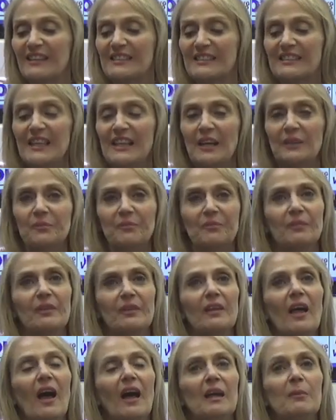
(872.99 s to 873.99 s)
So
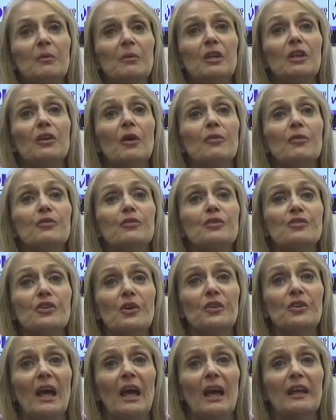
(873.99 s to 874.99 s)
I am going to go through the
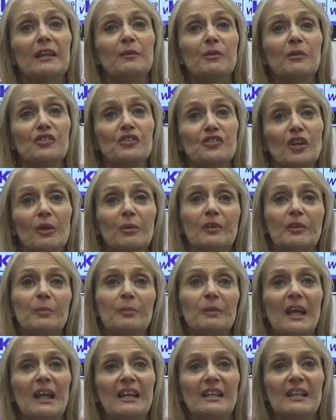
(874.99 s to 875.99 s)
zodiac, and I'm going to start with the
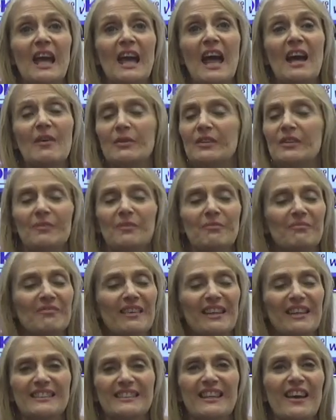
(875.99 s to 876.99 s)
planet, with the
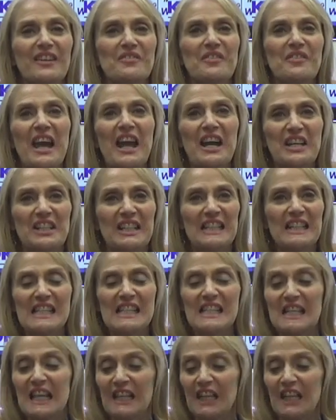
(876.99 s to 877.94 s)
sign of Aries.